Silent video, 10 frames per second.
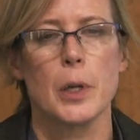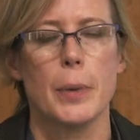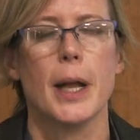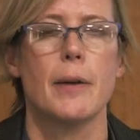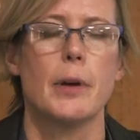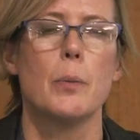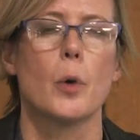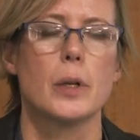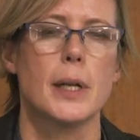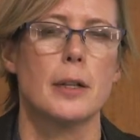but have a
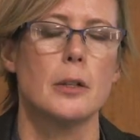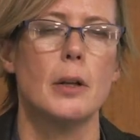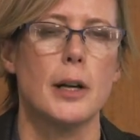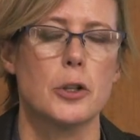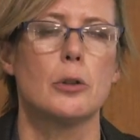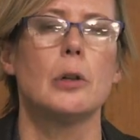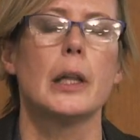more technological